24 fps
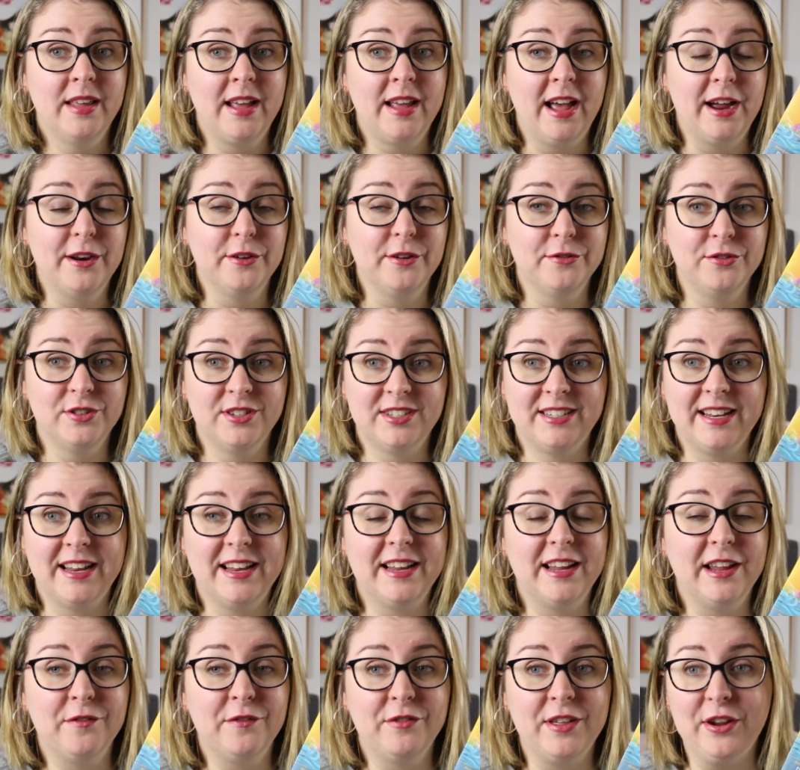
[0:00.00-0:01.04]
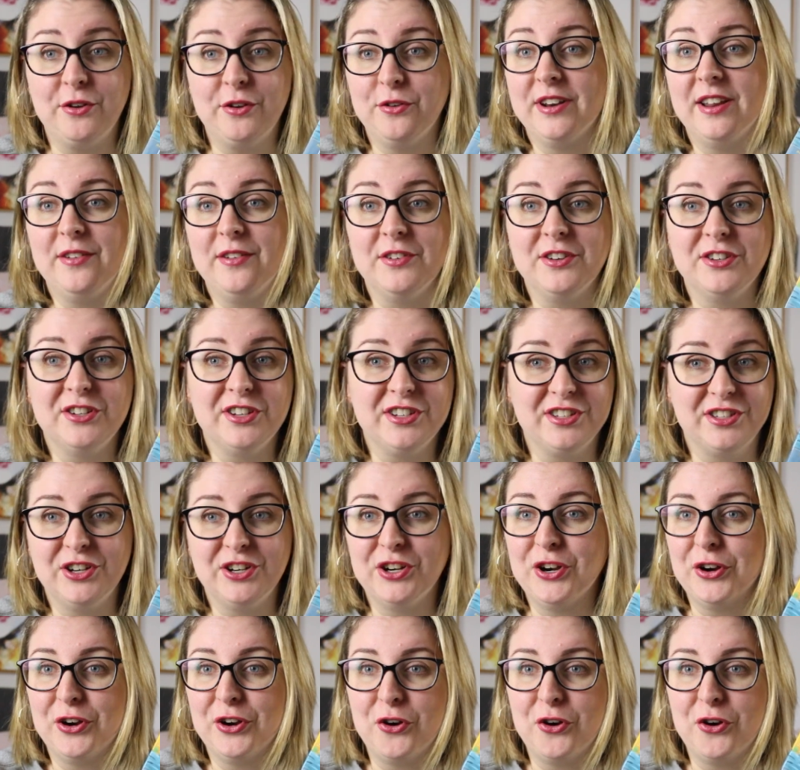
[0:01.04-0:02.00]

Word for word: out of seeing if they could even just, you know,